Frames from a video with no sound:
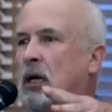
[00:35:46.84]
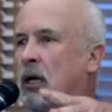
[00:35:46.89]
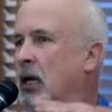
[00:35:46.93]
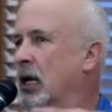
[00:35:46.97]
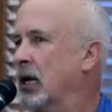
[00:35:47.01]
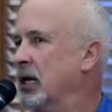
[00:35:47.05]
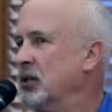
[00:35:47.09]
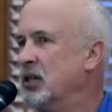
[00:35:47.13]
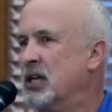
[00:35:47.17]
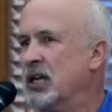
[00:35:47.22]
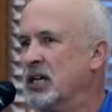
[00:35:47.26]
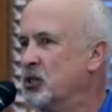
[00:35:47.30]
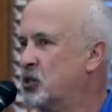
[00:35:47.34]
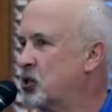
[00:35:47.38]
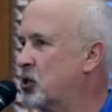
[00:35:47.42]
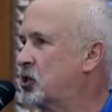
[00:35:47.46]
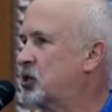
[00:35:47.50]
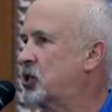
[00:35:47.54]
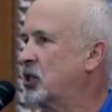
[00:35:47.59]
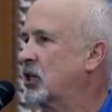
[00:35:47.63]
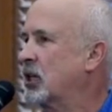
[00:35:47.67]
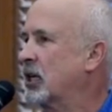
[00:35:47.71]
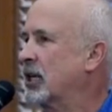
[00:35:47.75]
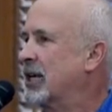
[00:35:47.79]
And then
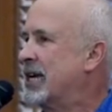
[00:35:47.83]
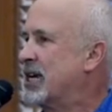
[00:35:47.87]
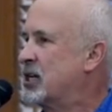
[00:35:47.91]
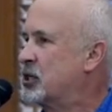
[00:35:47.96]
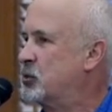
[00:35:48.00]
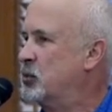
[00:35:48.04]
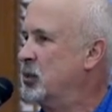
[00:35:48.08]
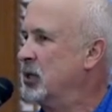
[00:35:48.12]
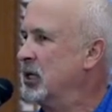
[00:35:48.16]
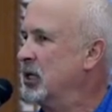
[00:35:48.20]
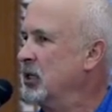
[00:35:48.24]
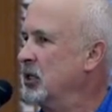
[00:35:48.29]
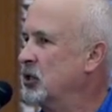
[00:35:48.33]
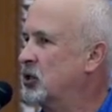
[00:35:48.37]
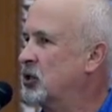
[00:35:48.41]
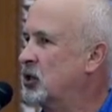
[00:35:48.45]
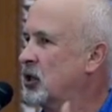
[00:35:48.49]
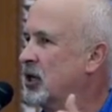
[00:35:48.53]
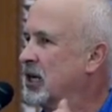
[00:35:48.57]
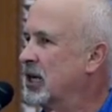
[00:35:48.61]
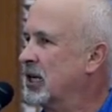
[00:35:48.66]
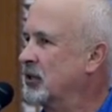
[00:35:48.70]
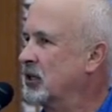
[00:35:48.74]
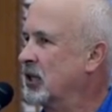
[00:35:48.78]
just at the last minute, you
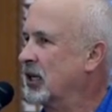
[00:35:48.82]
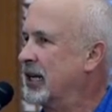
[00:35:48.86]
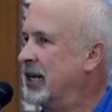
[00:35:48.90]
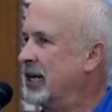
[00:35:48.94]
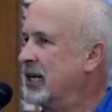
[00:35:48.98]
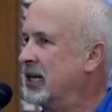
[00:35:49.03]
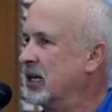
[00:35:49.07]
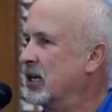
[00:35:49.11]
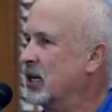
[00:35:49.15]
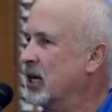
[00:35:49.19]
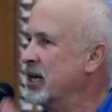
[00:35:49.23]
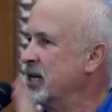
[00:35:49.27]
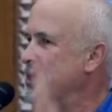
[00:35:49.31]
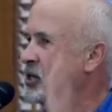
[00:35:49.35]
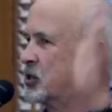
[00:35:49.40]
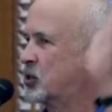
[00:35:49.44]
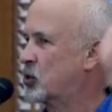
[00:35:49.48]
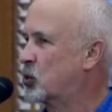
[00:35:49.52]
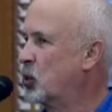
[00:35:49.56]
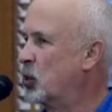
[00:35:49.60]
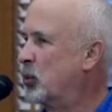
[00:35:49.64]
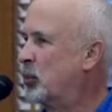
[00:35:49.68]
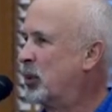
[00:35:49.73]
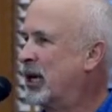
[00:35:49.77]
turn out the landing light and
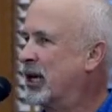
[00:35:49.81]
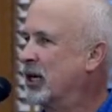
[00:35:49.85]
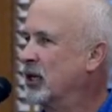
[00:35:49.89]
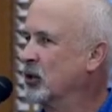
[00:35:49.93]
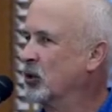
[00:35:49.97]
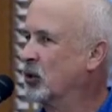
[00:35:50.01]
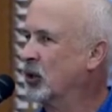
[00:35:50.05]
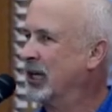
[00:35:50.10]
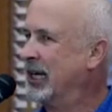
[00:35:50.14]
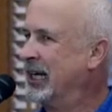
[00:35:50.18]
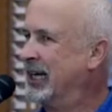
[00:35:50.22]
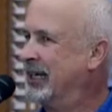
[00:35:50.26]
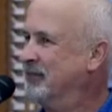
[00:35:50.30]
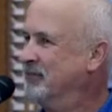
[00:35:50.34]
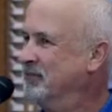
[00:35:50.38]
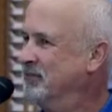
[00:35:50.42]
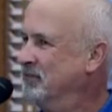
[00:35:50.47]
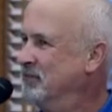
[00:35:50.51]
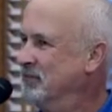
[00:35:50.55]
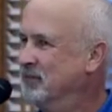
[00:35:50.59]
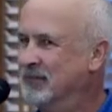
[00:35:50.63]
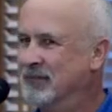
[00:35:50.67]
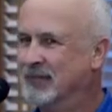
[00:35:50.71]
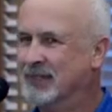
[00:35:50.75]
swoop out of the
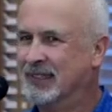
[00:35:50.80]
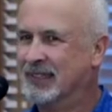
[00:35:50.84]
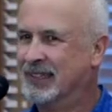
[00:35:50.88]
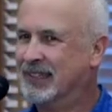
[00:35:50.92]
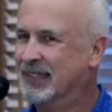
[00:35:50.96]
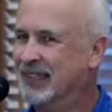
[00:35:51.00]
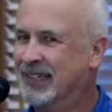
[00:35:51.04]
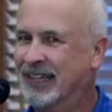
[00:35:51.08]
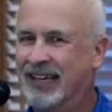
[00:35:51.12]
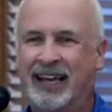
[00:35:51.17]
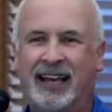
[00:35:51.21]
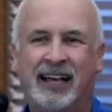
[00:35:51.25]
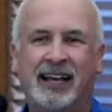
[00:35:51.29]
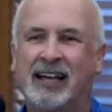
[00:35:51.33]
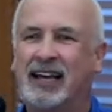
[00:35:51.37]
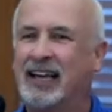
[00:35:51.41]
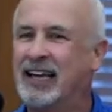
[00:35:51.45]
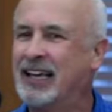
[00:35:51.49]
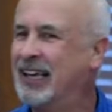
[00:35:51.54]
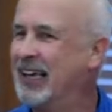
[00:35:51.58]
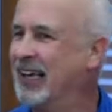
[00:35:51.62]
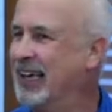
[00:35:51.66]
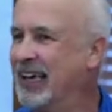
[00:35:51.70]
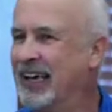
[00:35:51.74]

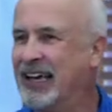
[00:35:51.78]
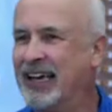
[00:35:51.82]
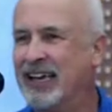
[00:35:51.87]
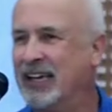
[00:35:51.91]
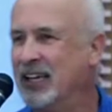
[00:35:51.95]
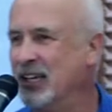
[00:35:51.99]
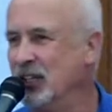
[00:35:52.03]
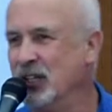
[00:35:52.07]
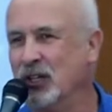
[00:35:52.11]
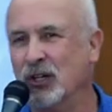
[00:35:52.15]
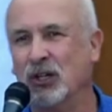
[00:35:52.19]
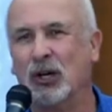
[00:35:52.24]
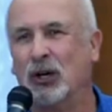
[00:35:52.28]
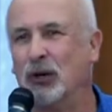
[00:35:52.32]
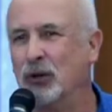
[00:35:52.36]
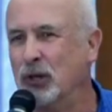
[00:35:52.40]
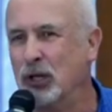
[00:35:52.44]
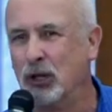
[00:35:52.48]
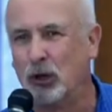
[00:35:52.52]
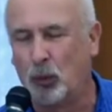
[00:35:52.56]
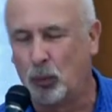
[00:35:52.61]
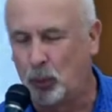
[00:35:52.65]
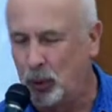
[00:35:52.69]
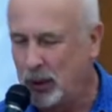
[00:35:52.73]
uh, you know,
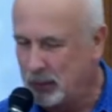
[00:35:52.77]
there were